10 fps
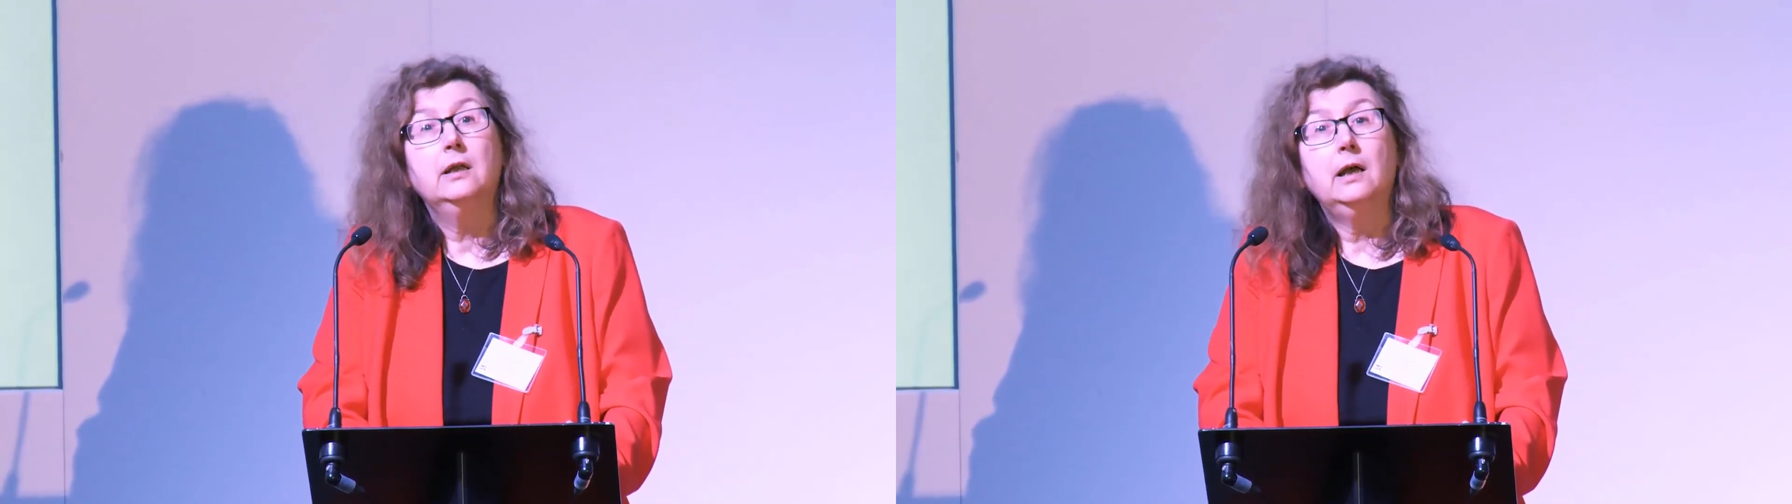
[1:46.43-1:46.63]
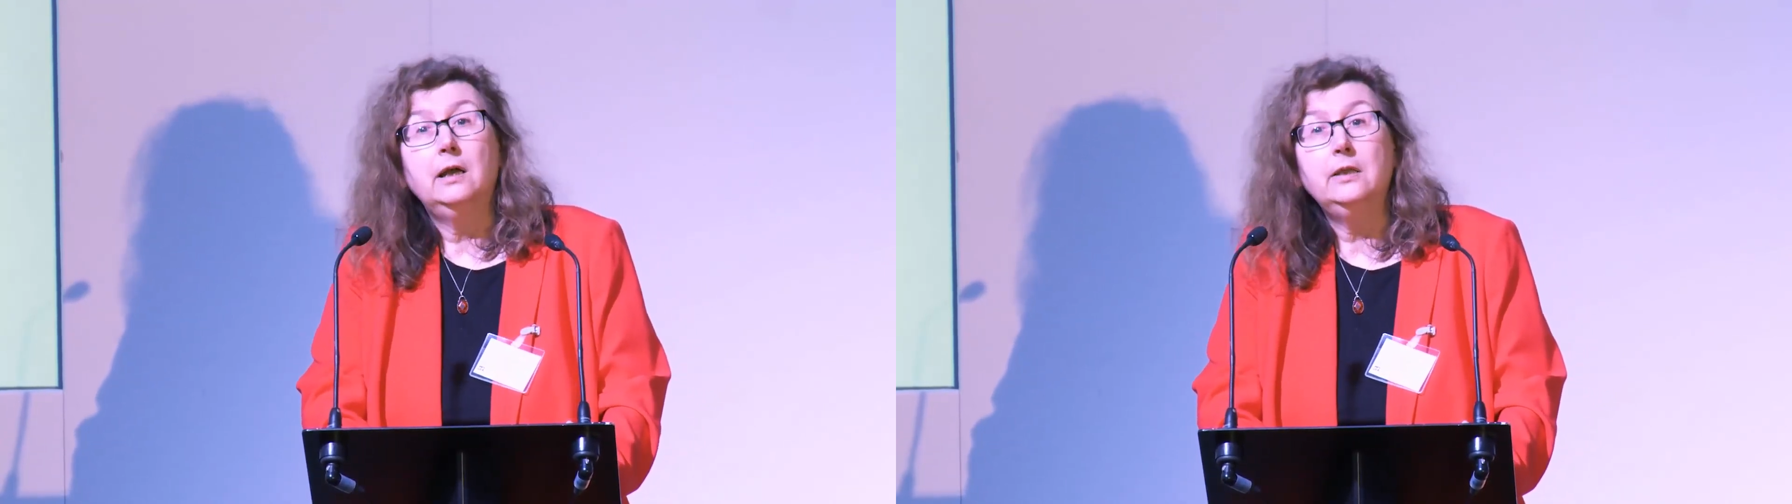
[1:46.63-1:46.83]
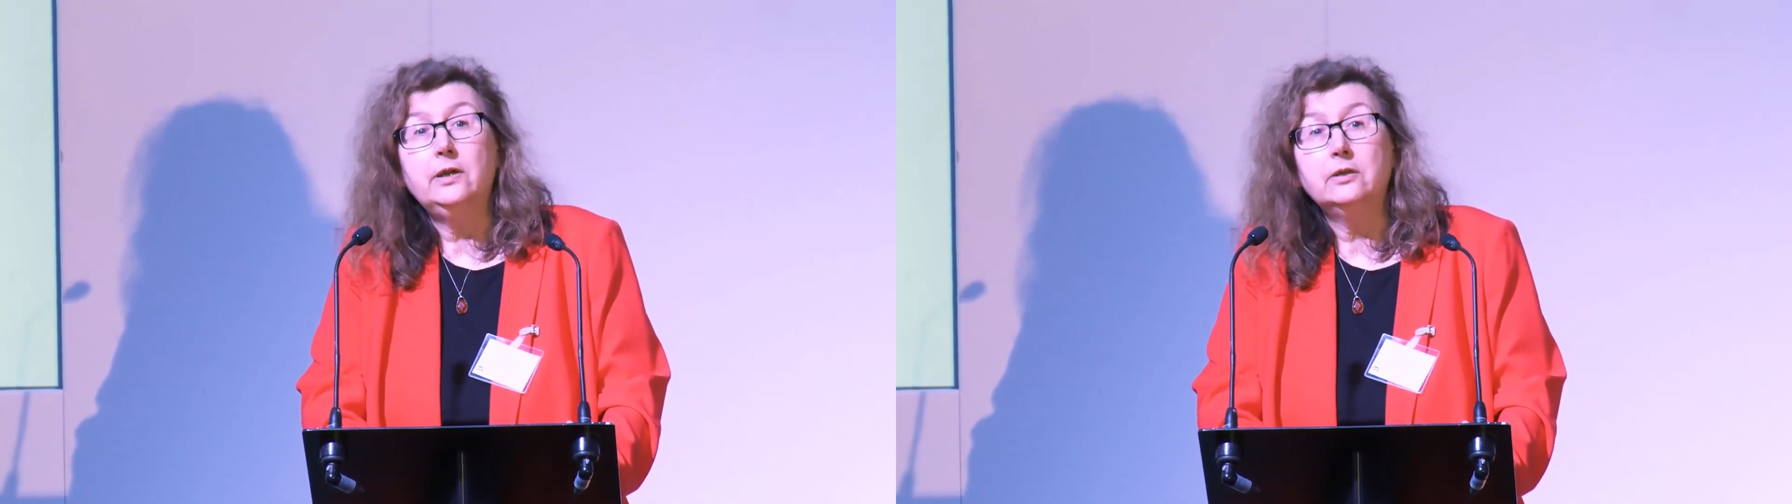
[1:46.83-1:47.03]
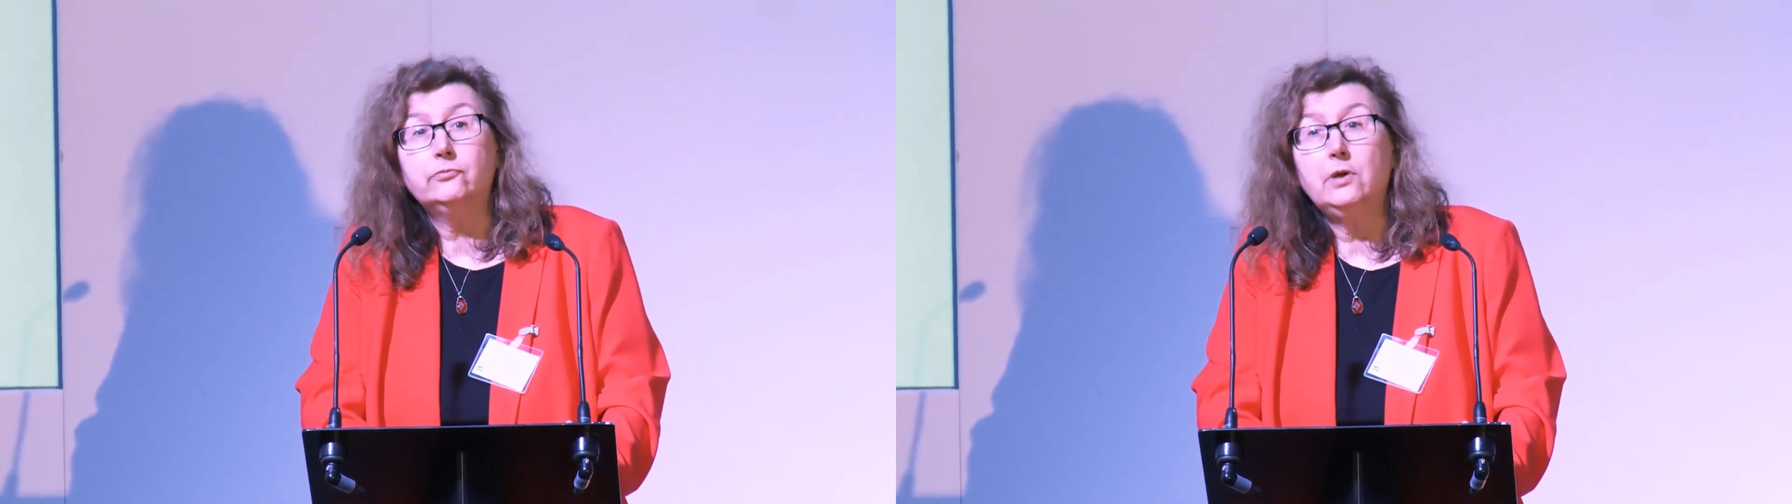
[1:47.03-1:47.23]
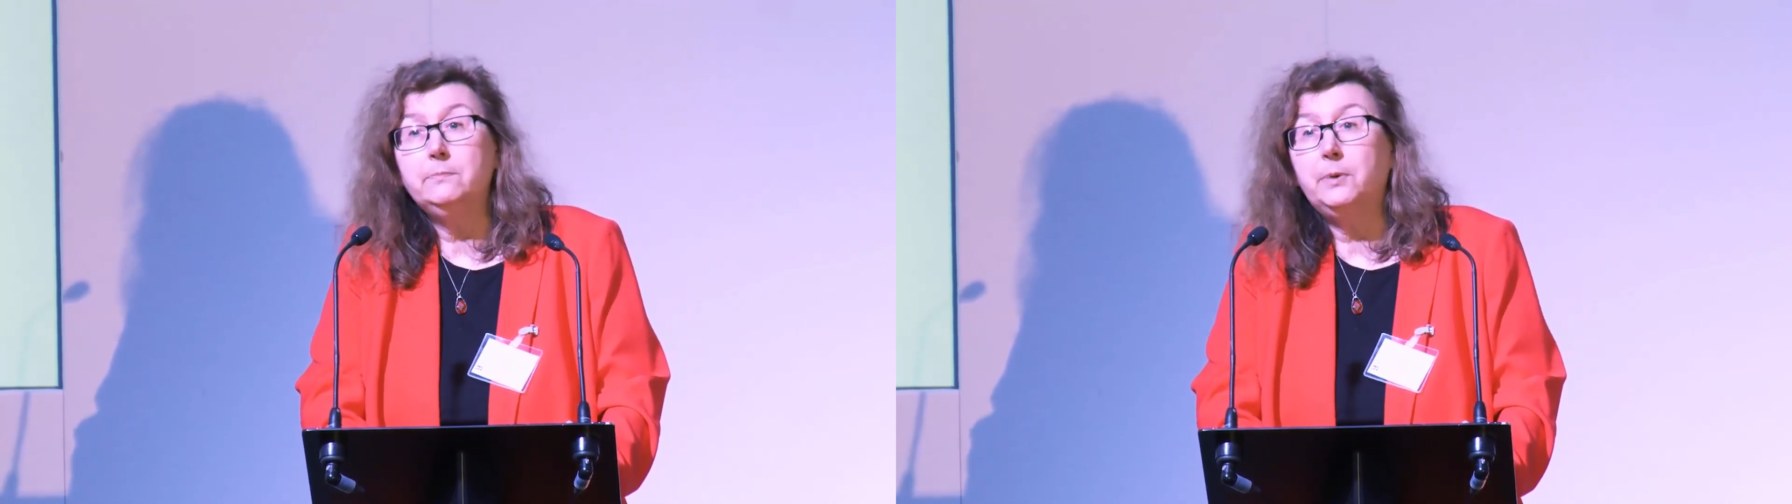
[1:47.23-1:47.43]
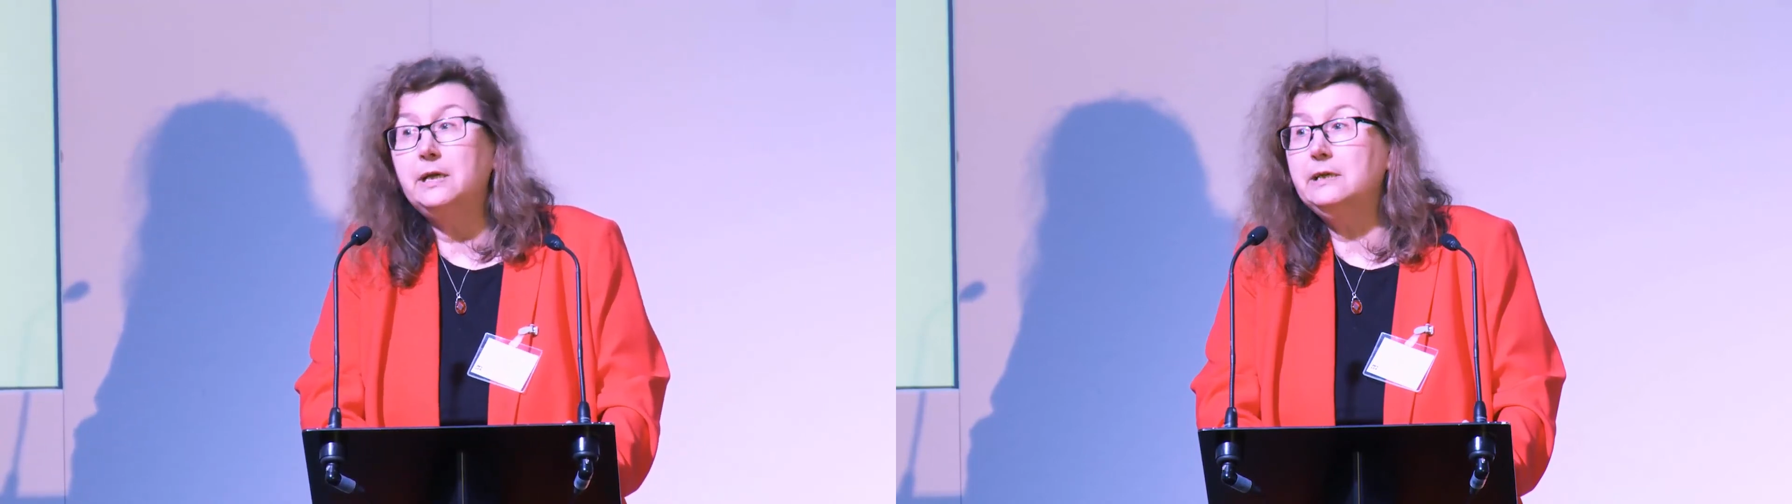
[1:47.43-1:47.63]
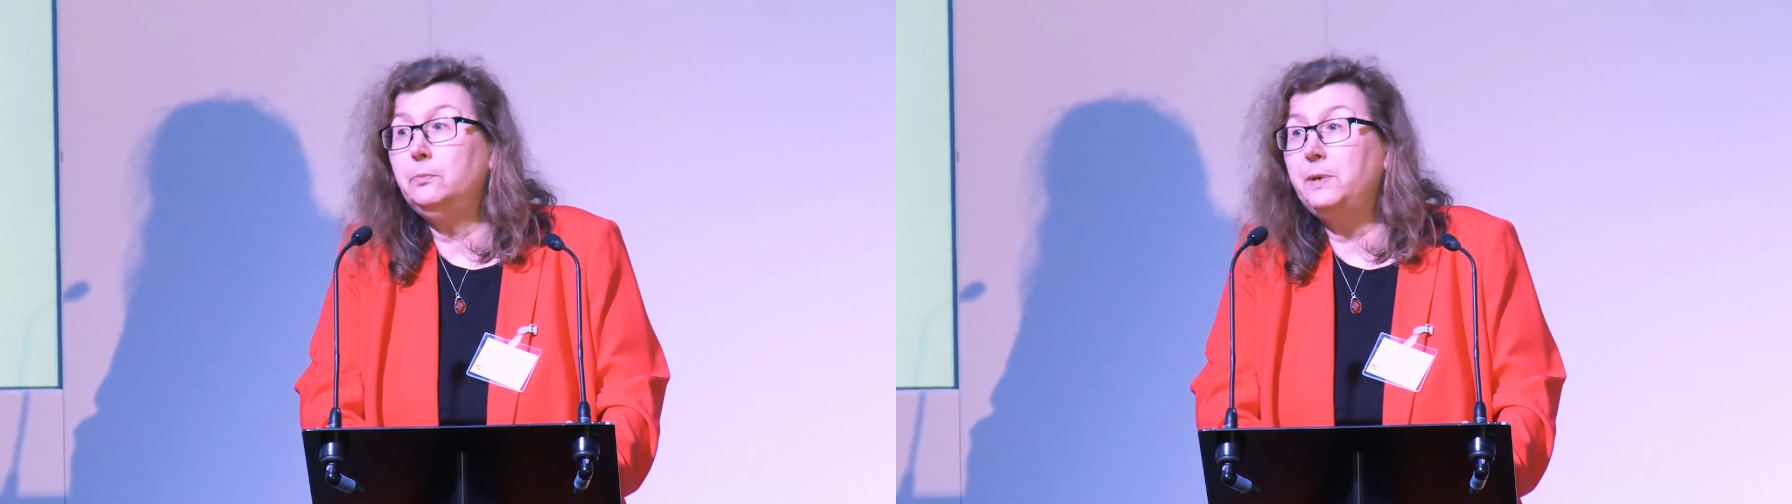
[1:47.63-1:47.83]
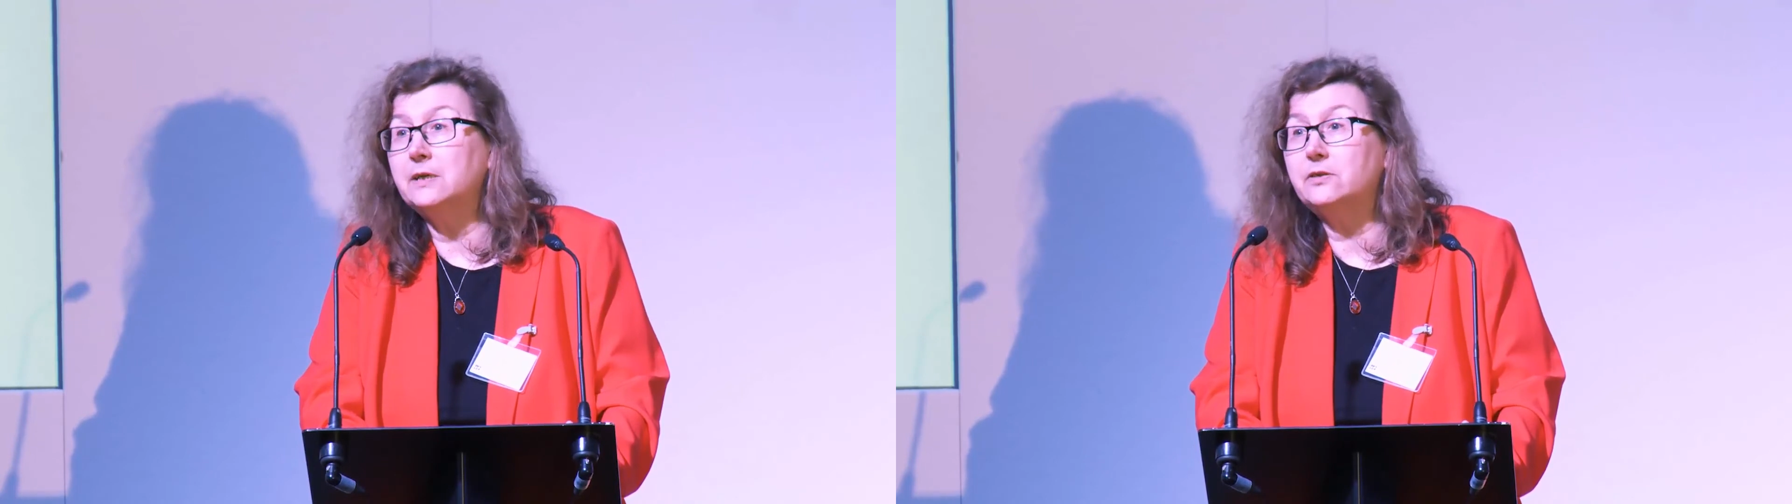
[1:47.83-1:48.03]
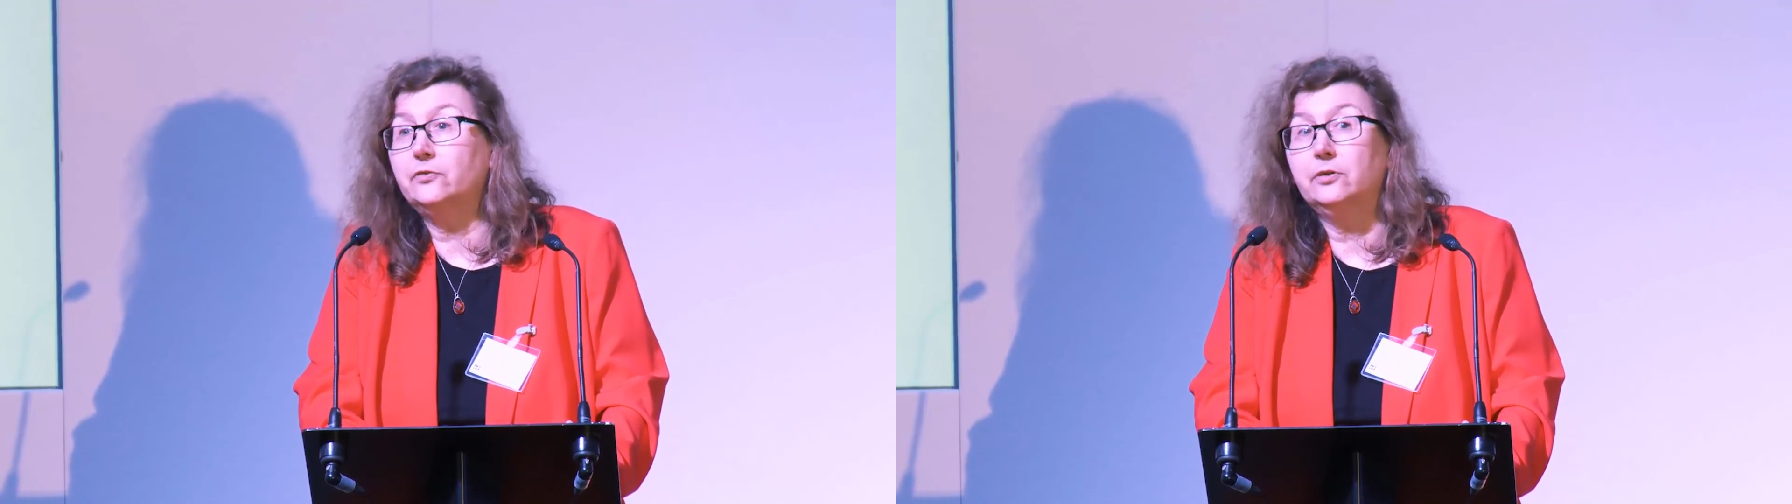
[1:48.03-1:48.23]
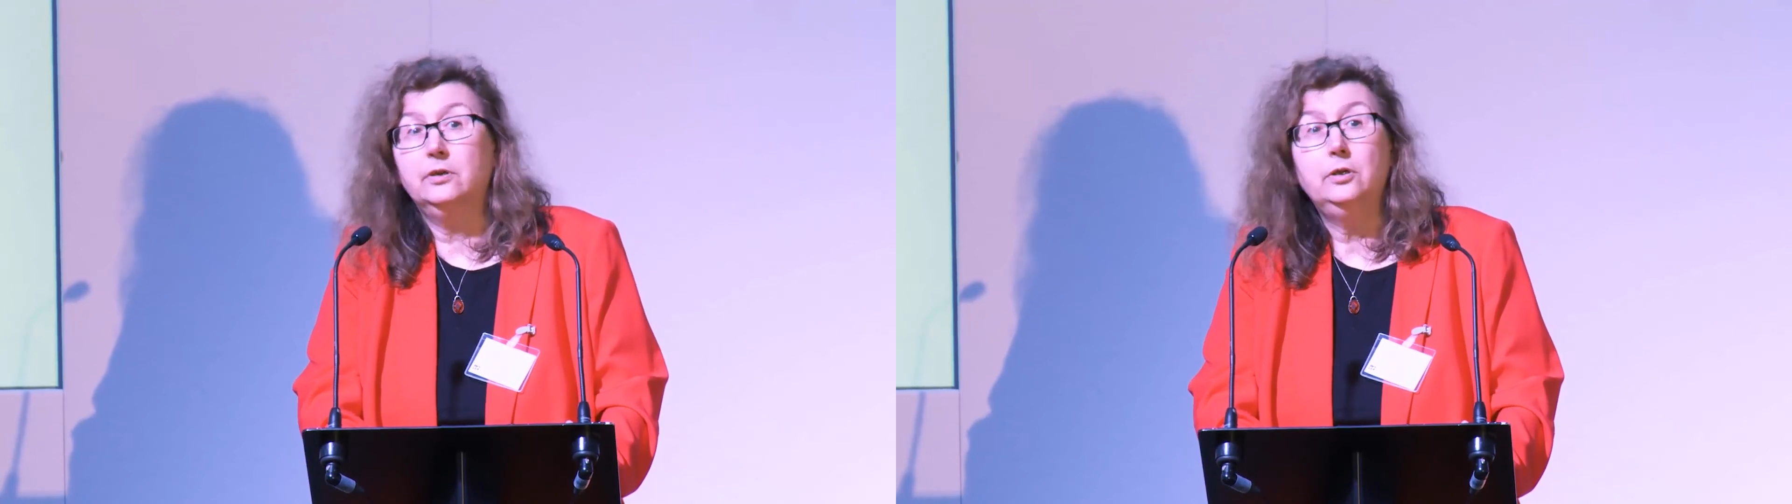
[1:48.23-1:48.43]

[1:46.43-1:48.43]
And that's run by Neil Patterson,